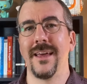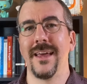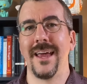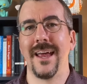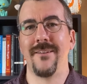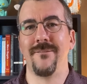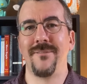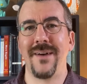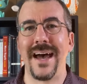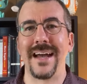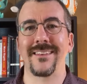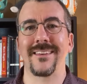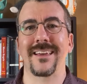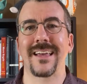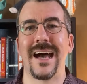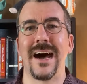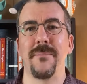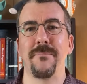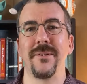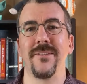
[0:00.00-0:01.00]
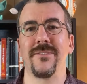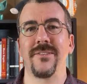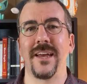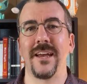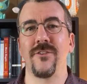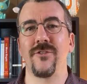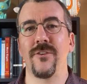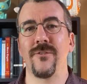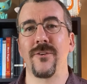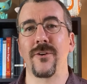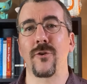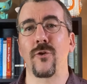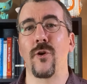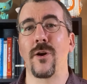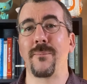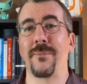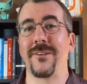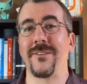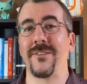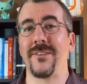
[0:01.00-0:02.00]
In fact, the compensation for
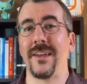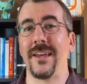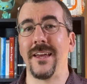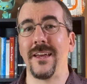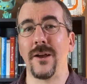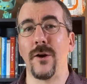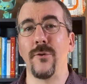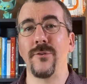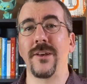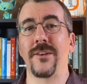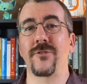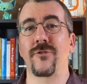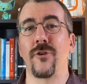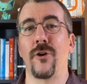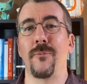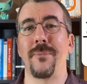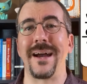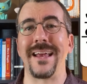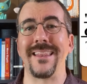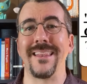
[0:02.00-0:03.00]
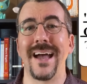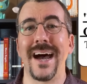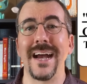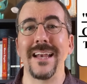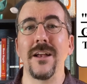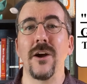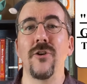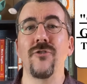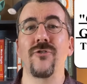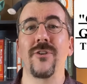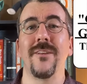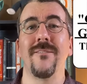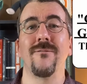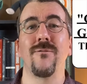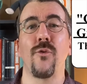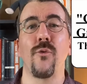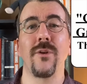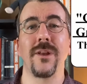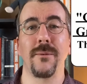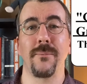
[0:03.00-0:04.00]
corporate CEOs has grown by
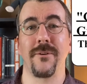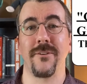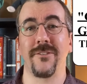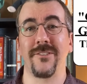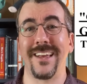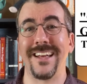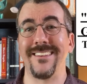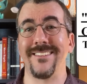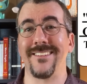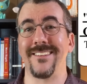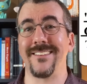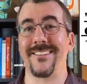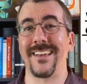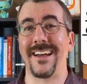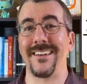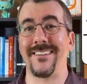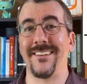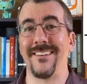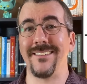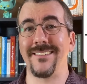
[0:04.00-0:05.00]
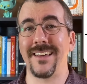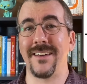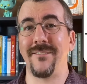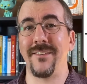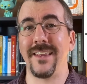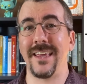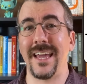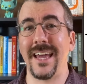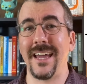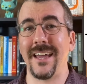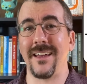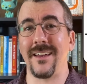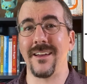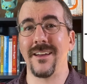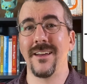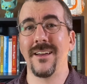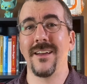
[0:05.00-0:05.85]
940% since 1978.